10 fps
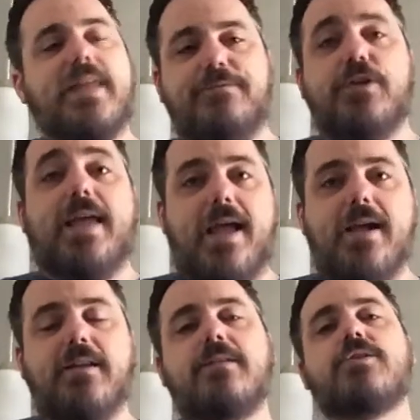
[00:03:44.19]
If you
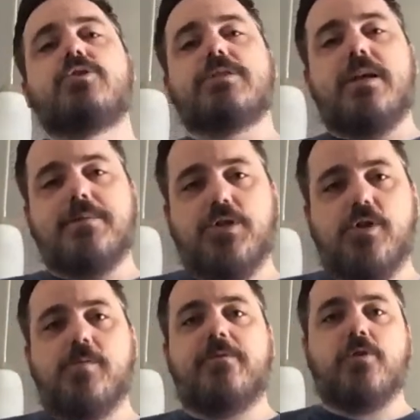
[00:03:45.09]
can, do step
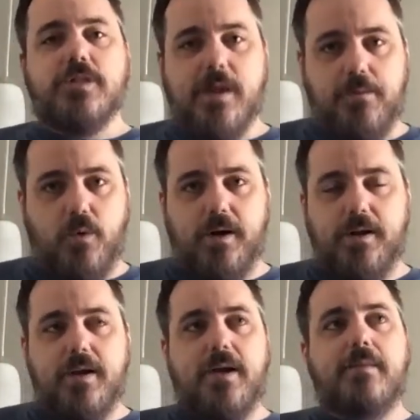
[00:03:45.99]
two before step one.
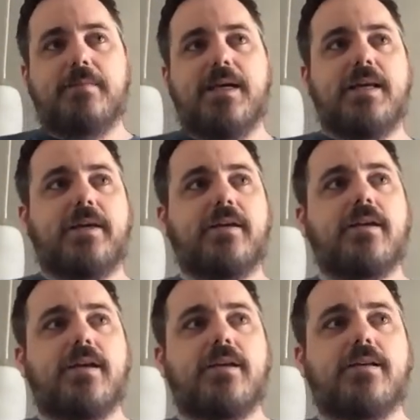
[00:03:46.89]
Meaning,
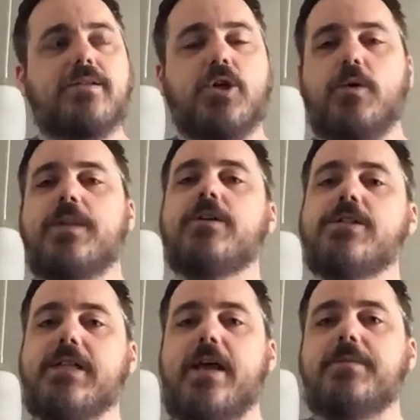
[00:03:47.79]
so in their
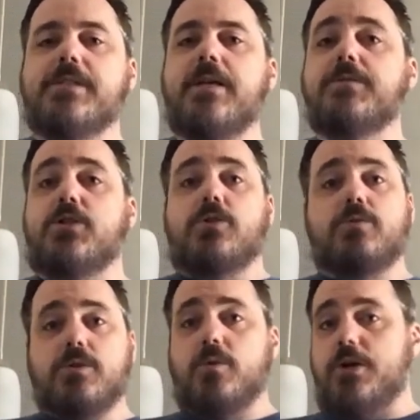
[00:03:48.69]
step
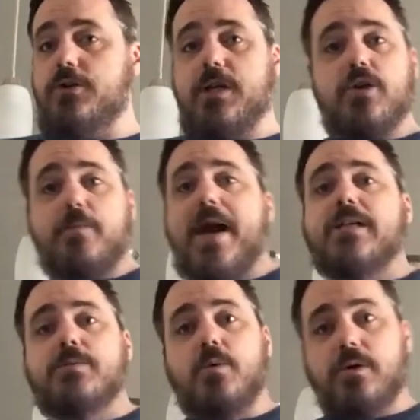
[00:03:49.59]
two is where you get your
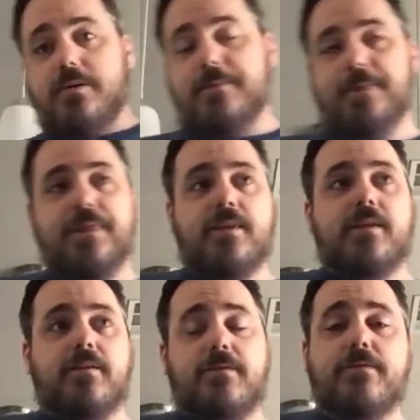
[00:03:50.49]
passport.
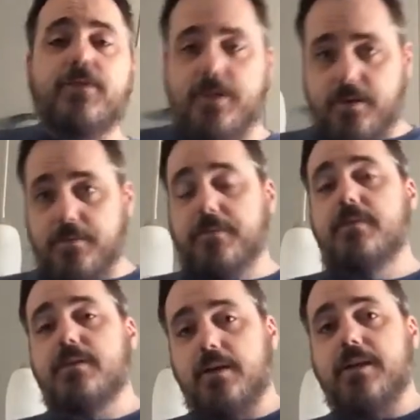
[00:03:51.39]
For the
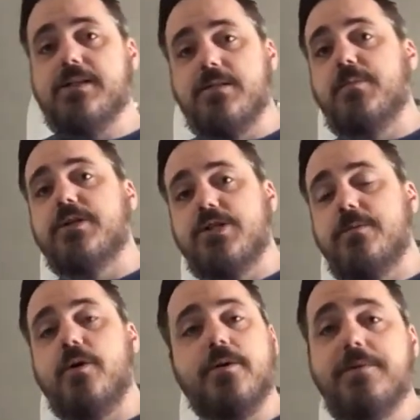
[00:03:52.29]
unlicensed
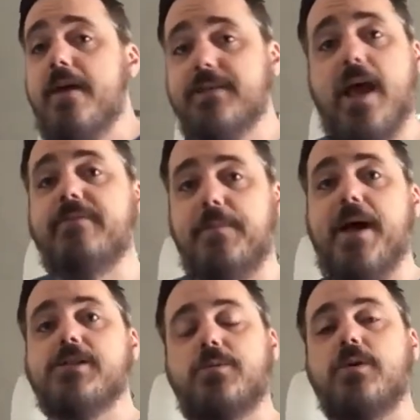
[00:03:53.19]
apprenticeship program, you have to have the
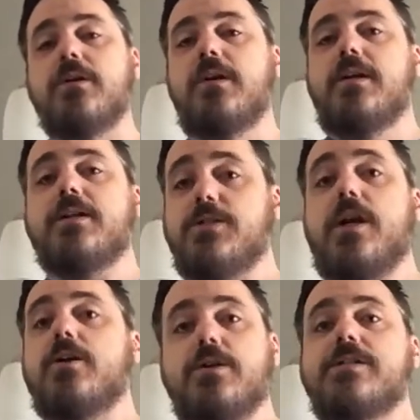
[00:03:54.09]
passport because
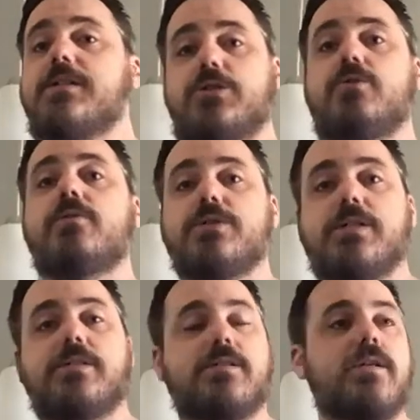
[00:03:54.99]
they are going to send you
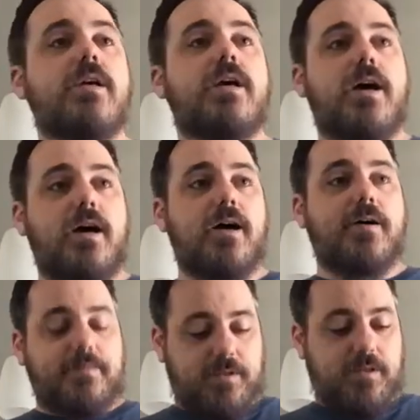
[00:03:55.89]
overseas.
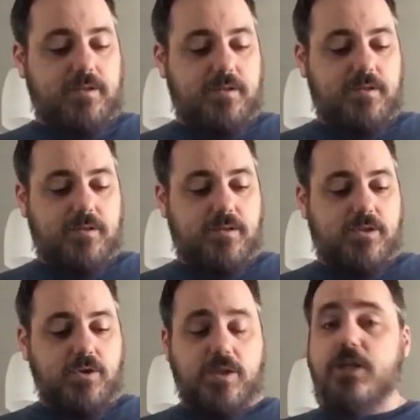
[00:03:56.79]

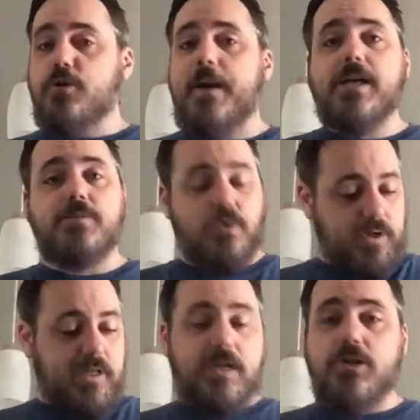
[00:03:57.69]
So you get your passport,
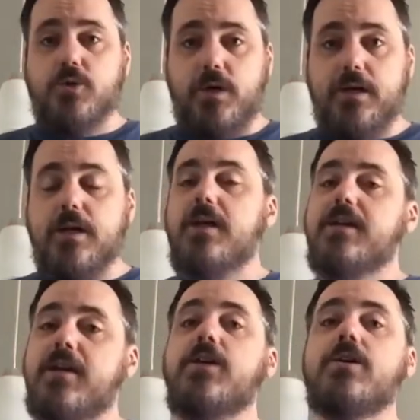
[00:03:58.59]
get your TWIC,
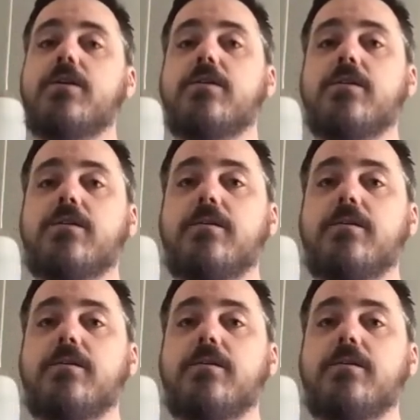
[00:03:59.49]
get your